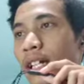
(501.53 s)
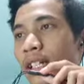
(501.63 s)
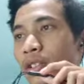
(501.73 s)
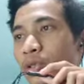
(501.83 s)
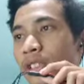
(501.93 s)

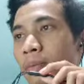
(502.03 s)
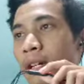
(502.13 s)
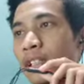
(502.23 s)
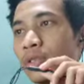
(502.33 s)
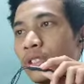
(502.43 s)
and using
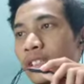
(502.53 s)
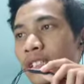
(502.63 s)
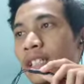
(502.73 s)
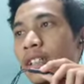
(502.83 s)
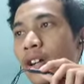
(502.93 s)

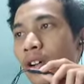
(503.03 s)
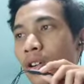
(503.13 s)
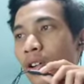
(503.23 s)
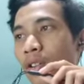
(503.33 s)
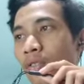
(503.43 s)
microetching,
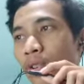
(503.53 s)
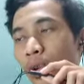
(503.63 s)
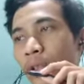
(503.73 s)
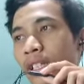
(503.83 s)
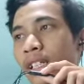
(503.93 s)

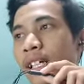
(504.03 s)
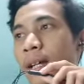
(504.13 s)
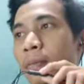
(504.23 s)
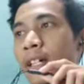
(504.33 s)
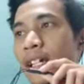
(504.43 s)
following
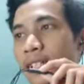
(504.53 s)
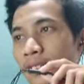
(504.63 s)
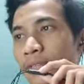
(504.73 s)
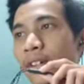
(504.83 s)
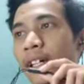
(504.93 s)
can be
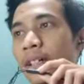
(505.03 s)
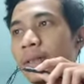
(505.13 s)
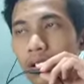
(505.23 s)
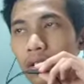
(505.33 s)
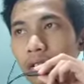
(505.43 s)
identified.
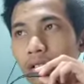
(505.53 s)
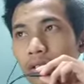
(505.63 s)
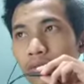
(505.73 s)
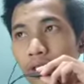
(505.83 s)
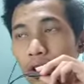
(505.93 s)

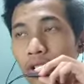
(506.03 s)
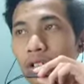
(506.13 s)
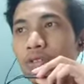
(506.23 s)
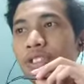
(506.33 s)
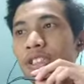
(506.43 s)
For
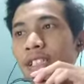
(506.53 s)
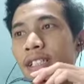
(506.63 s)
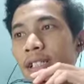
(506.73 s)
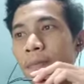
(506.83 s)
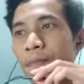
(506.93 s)

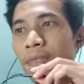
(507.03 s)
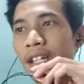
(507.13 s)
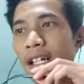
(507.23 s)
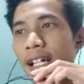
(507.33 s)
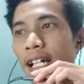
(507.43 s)
conclusion,
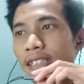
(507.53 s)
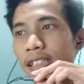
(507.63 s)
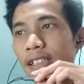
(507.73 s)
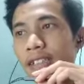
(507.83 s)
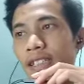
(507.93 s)

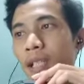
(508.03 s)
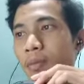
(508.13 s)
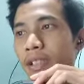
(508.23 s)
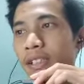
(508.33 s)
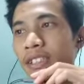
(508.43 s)
as a
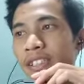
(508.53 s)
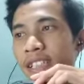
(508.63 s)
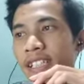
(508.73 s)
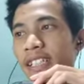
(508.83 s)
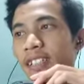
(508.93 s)
result, this
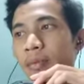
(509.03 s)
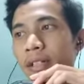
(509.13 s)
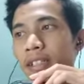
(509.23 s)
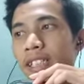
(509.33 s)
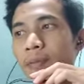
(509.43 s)
change in the
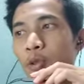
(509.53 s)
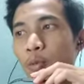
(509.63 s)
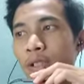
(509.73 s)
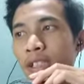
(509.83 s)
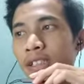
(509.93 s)
material
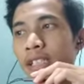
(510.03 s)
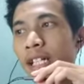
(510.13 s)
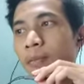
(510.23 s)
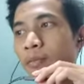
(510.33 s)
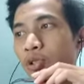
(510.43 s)
properties
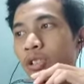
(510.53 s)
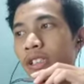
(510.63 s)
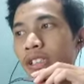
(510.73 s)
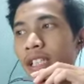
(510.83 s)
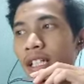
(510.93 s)
and
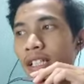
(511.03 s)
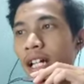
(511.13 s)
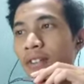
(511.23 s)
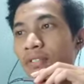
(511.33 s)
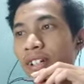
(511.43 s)
processing
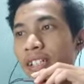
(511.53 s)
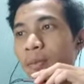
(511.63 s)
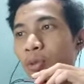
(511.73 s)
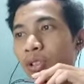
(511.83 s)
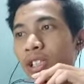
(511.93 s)
technique are
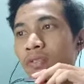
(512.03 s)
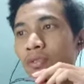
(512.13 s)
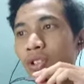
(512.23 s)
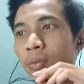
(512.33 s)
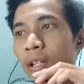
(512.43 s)
very important
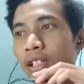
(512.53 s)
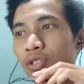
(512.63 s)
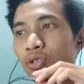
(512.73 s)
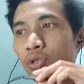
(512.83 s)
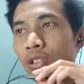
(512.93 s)
for the
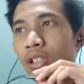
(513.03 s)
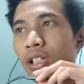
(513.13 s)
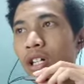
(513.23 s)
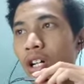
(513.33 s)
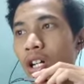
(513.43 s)
microstructure.